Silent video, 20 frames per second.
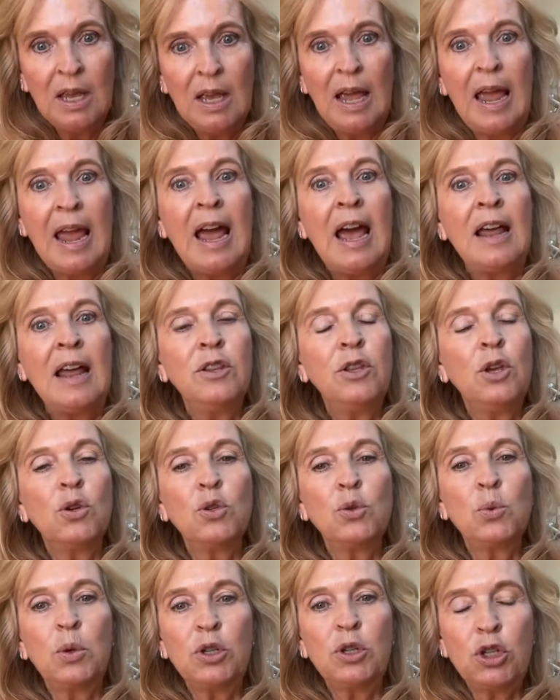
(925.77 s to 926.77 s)
And
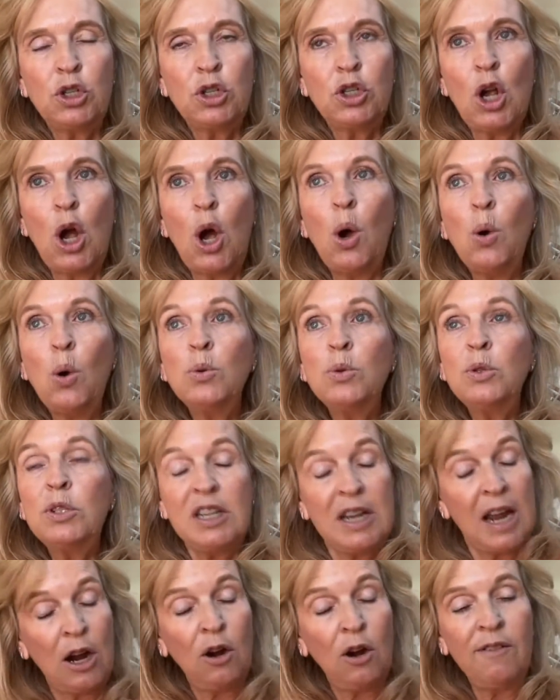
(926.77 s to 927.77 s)
those were so
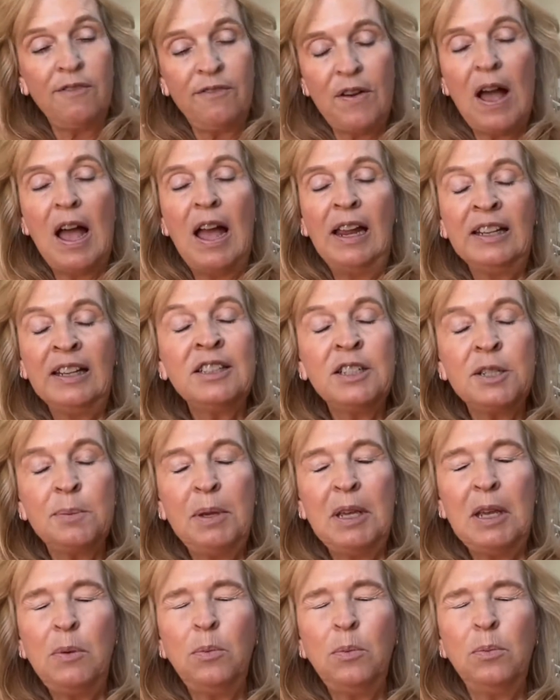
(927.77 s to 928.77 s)
terrifying to
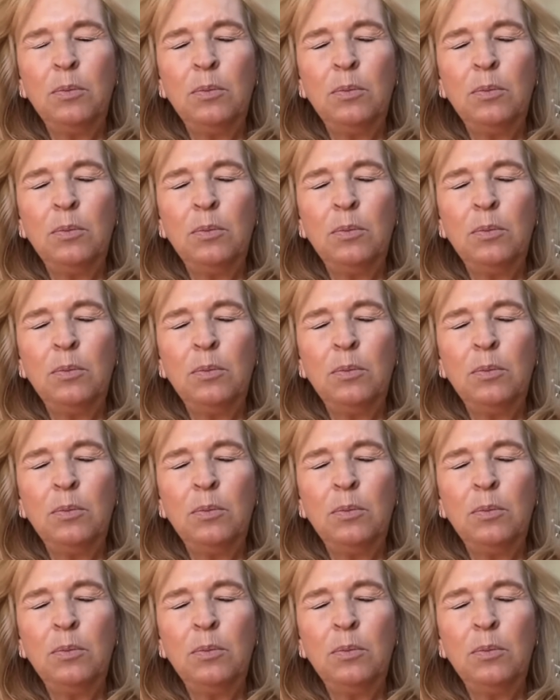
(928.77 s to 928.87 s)
be